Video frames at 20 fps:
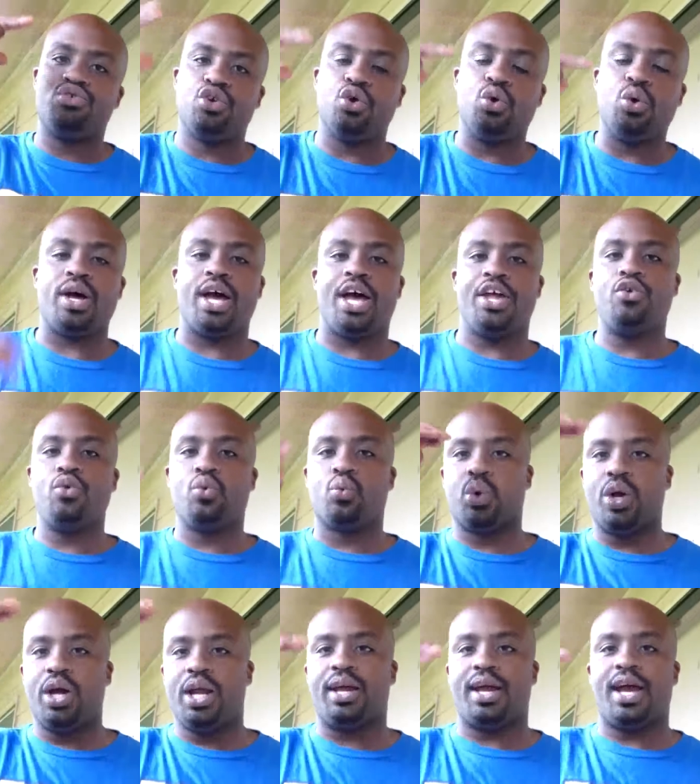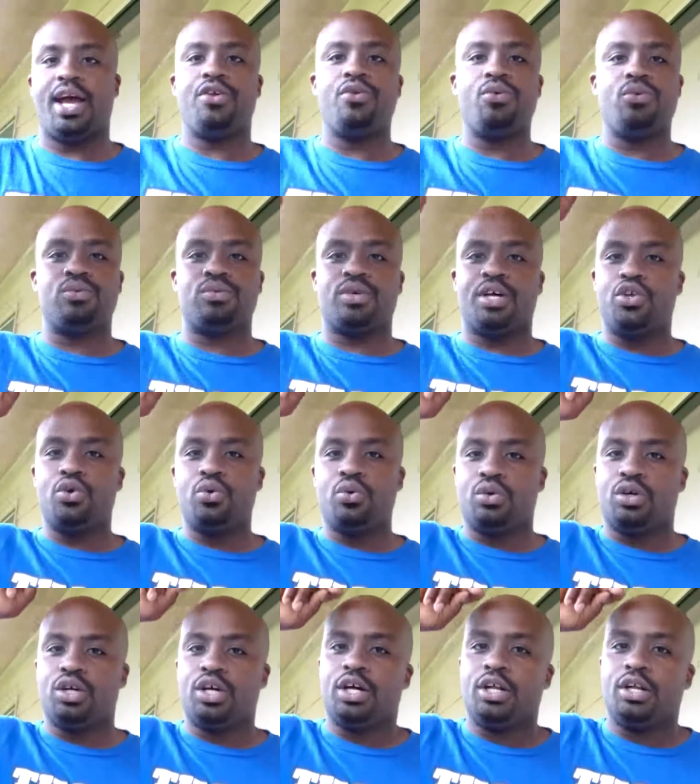do it and you read it and you and
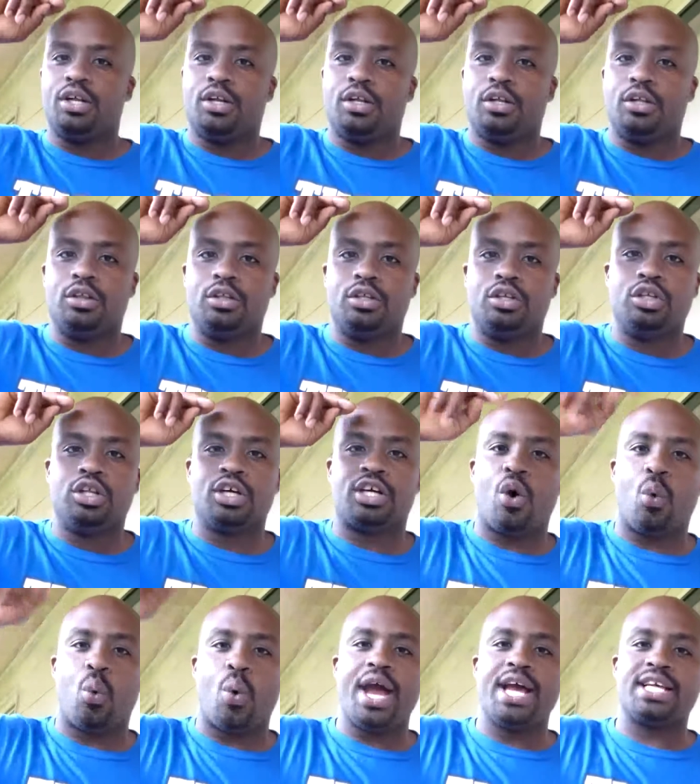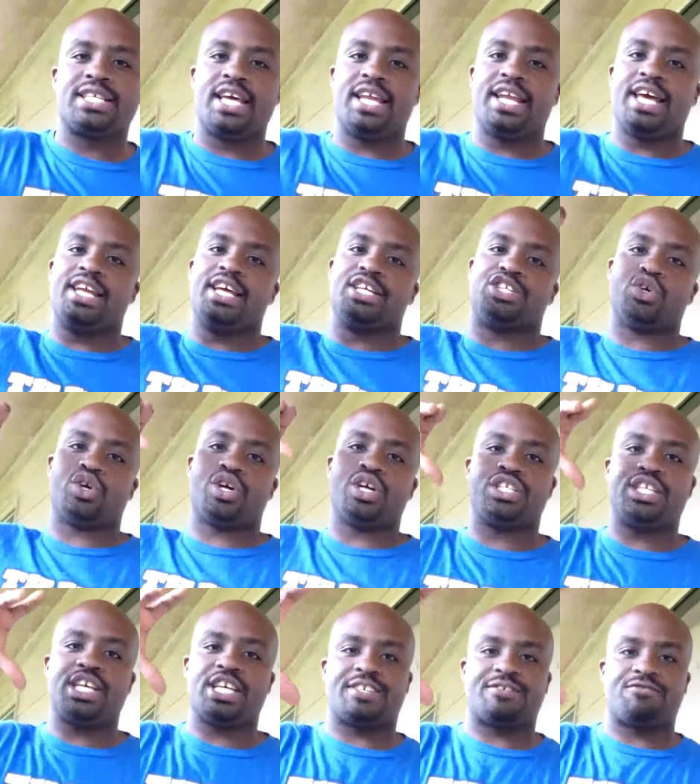you look at ways that, that, that you
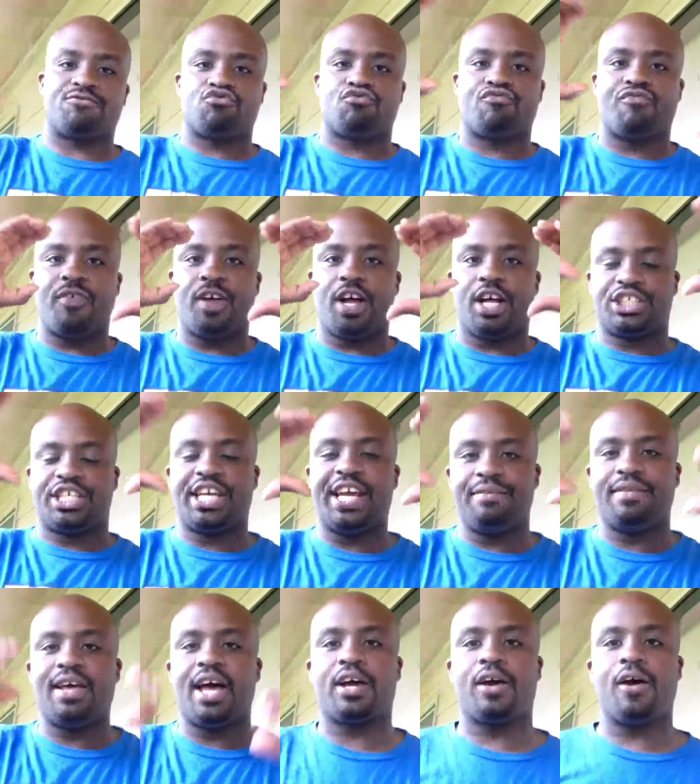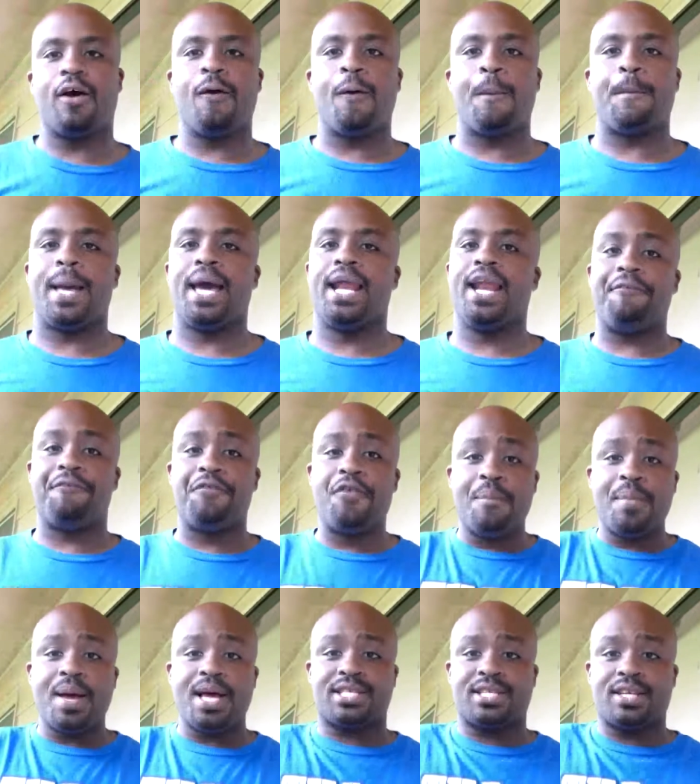can just achieve that goal. And if
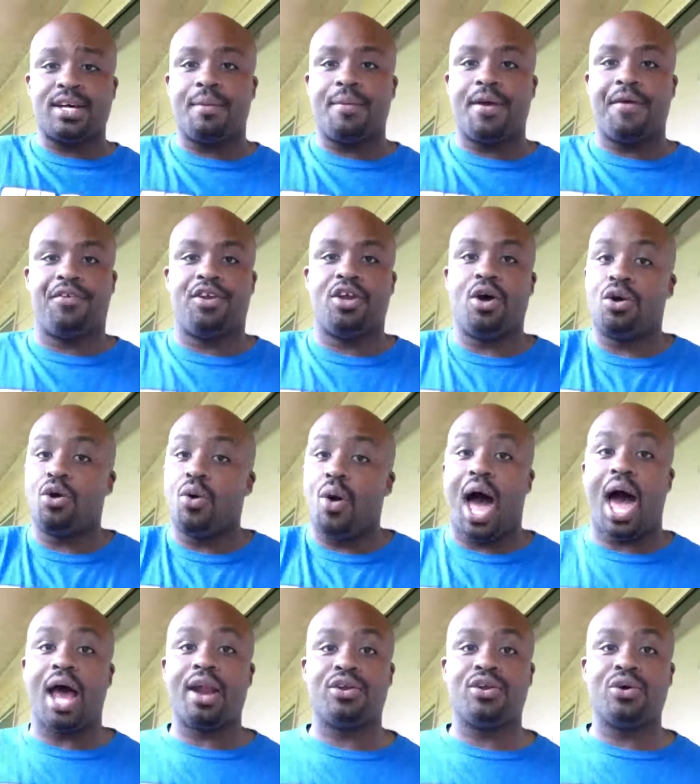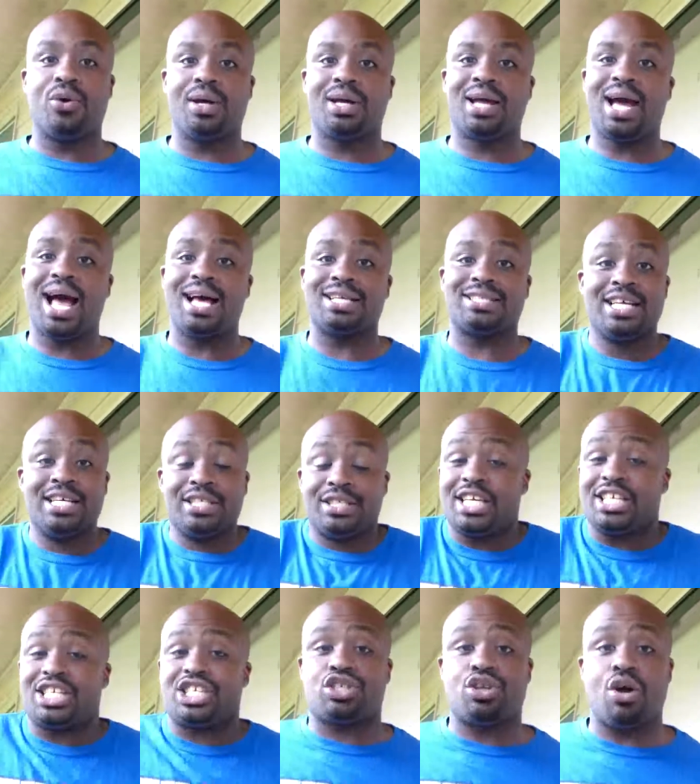you mess up, if you don't know how to do it, guys,
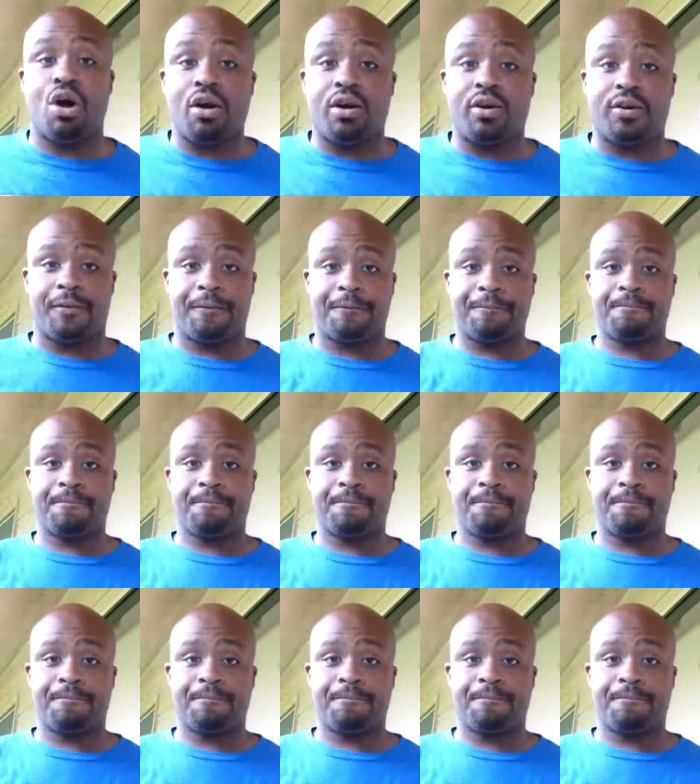just start.